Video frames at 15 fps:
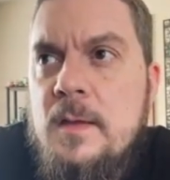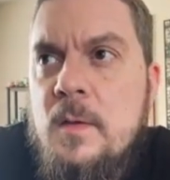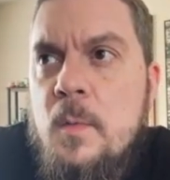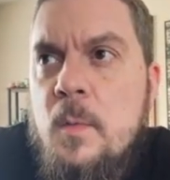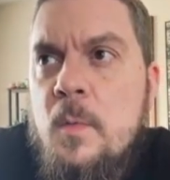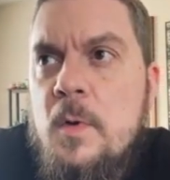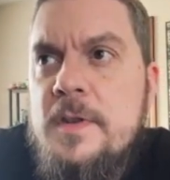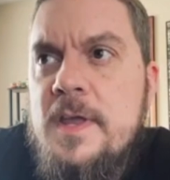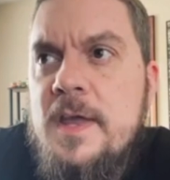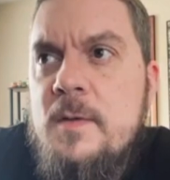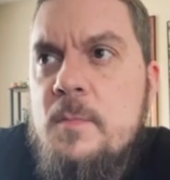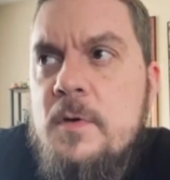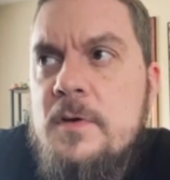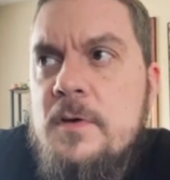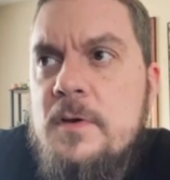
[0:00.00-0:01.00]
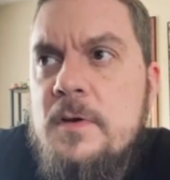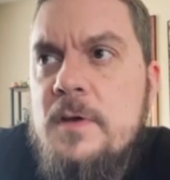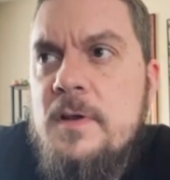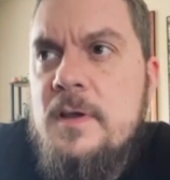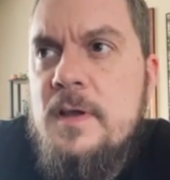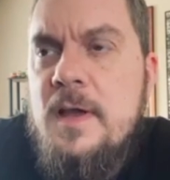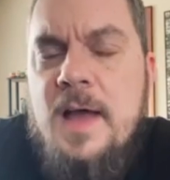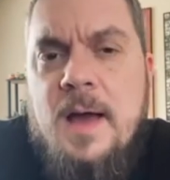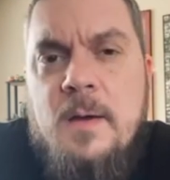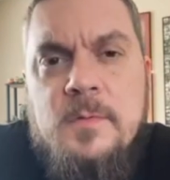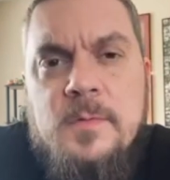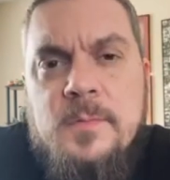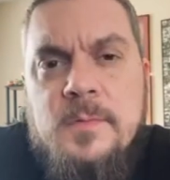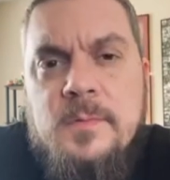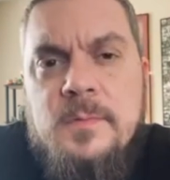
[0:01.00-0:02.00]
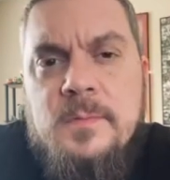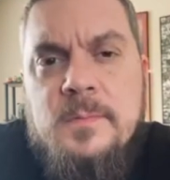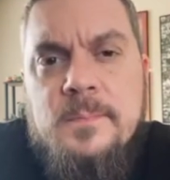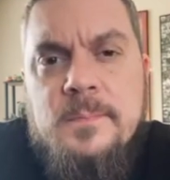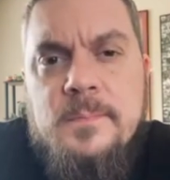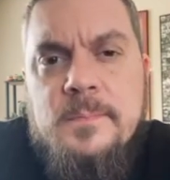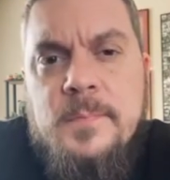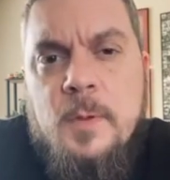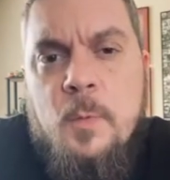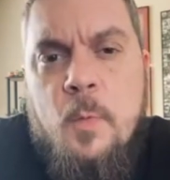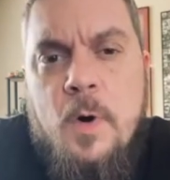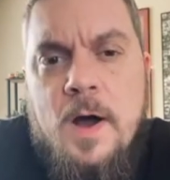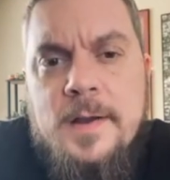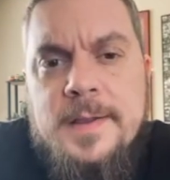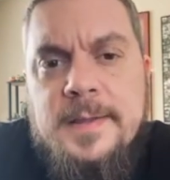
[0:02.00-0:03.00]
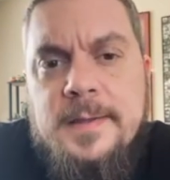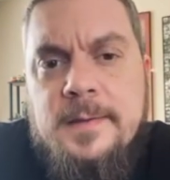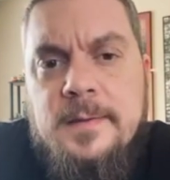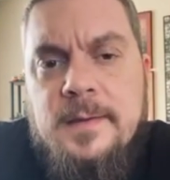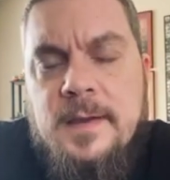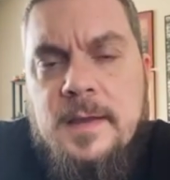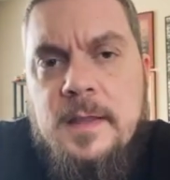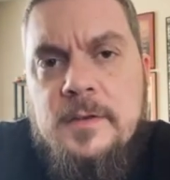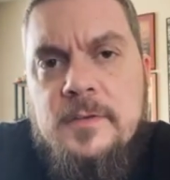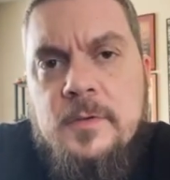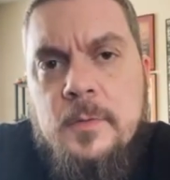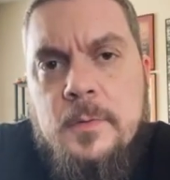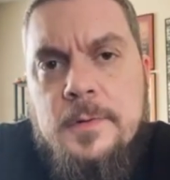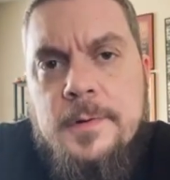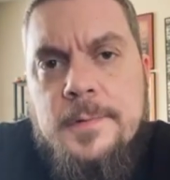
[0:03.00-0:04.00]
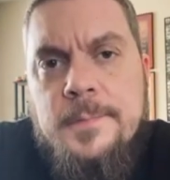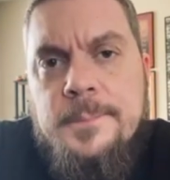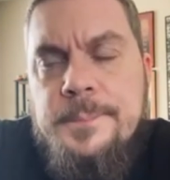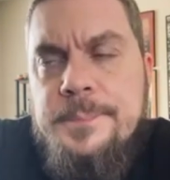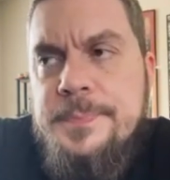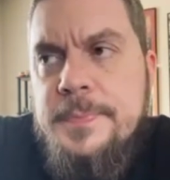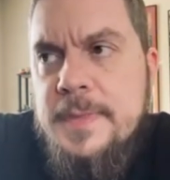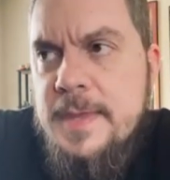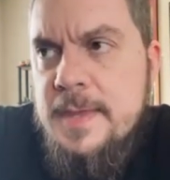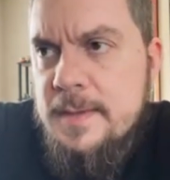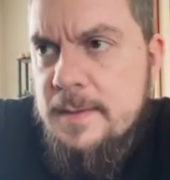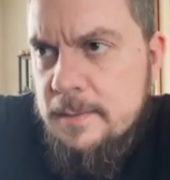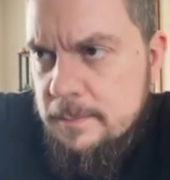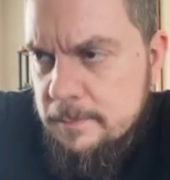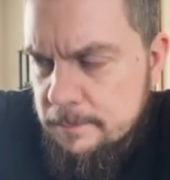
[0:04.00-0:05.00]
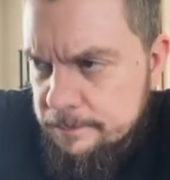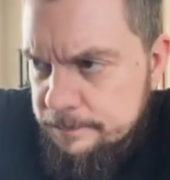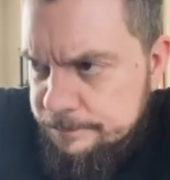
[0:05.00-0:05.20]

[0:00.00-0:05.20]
one day we're out in Milwaukee on tour, and